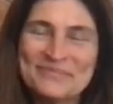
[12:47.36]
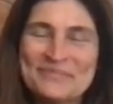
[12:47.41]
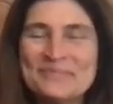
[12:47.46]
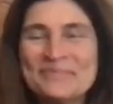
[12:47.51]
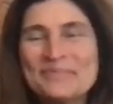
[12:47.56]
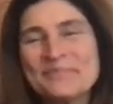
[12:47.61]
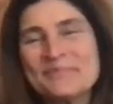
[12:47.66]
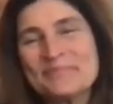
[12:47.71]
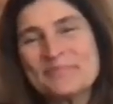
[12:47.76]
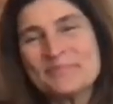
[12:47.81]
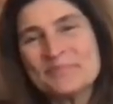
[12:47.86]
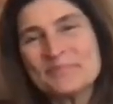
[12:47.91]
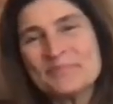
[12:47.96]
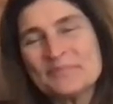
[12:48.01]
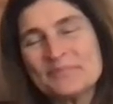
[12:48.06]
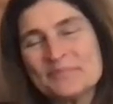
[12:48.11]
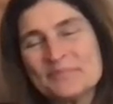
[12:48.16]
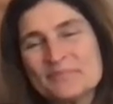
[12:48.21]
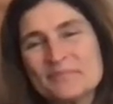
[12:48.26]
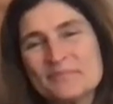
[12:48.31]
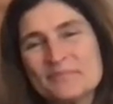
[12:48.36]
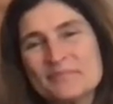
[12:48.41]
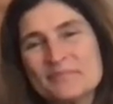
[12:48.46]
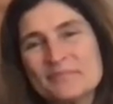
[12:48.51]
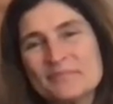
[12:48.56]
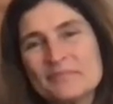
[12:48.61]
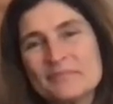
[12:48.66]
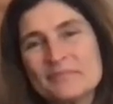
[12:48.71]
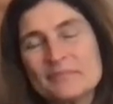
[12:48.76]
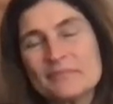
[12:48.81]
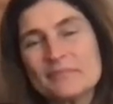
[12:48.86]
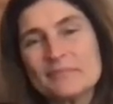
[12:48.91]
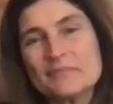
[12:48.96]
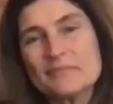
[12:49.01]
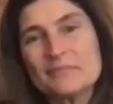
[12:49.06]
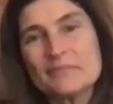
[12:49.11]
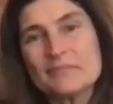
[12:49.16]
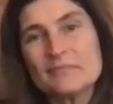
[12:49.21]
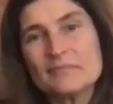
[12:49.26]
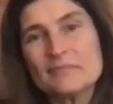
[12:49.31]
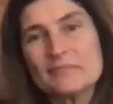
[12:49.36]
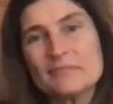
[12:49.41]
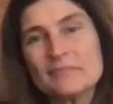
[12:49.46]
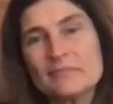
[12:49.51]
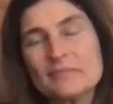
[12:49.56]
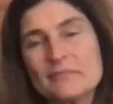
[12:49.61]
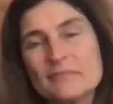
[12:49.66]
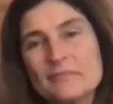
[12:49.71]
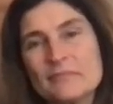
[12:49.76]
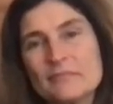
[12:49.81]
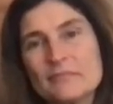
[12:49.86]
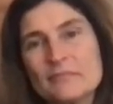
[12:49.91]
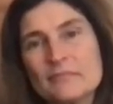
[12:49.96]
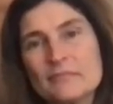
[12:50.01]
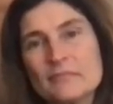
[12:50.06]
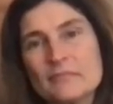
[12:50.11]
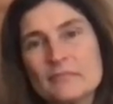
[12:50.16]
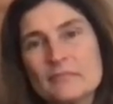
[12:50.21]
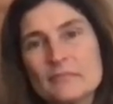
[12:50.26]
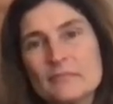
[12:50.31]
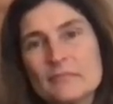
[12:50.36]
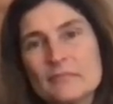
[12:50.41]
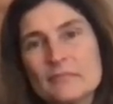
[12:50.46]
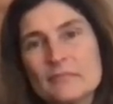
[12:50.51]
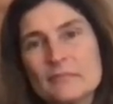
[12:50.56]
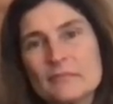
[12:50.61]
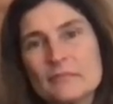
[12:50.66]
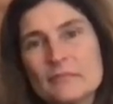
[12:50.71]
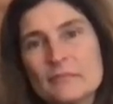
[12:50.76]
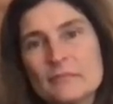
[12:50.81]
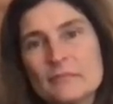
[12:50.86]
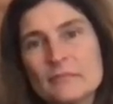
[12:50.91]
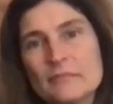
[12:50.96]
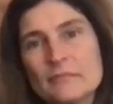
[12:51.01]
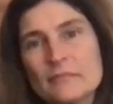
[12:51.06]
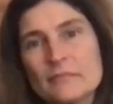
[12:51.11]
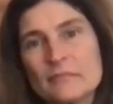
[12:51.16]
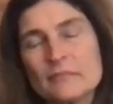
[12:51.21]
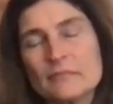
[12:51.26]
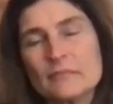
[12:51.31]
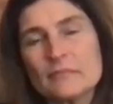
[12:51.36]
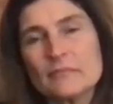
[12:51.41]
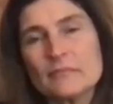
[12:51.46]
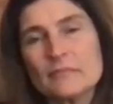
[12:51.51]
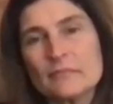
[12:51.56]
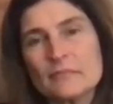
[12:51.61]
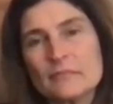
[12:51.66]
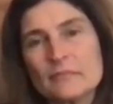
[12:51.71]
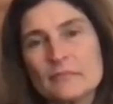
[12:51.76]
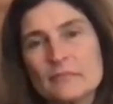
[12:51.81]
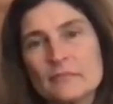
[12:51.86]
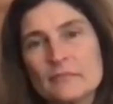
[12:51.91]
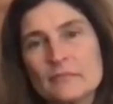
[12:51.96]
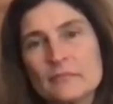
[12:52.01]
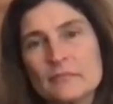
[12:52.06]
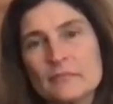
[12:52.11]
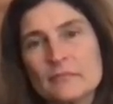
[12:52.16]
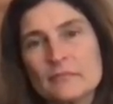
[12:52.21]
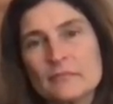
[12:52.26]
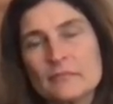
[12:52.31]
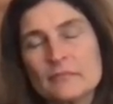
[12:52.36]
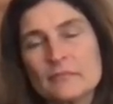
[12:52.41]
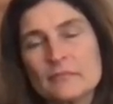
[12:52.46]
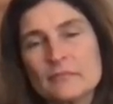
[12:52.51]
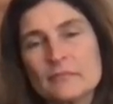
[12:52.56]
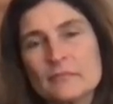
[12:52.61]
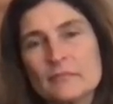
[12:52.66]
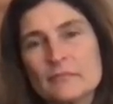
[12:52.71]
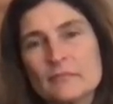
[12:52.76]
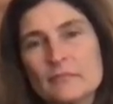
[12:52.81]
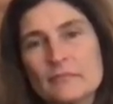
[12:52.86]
The person shown says nothing.